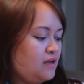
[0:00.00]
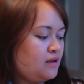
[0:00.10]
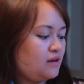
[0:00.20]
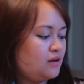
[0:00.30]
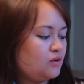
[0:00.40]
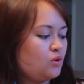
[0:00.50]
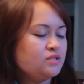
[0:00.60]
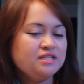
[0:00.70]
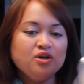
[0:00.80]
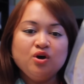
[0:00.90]
The
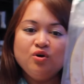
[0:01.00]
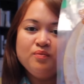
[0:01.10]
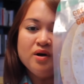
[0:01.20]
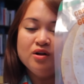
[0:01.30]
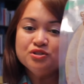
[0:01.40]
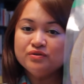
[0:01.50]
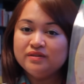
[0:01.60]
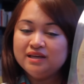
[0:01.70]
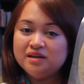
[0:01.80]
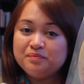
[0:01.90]
Golden Home ultra
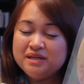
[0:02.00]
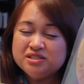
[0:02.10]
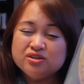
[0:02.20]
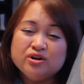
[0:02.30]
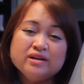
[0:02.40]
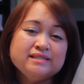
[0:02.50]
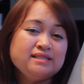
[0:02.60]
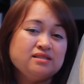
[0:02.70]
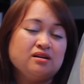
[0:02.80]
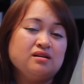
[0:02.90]
thin pizza crust.
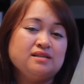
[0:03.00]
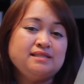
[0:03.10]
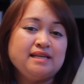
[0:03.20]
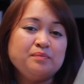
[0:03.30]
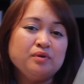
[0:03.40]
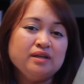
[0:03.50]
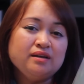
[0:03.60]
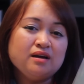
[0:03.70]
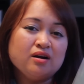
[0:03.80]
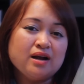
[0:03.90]
These are a staple
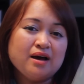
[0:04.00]
in our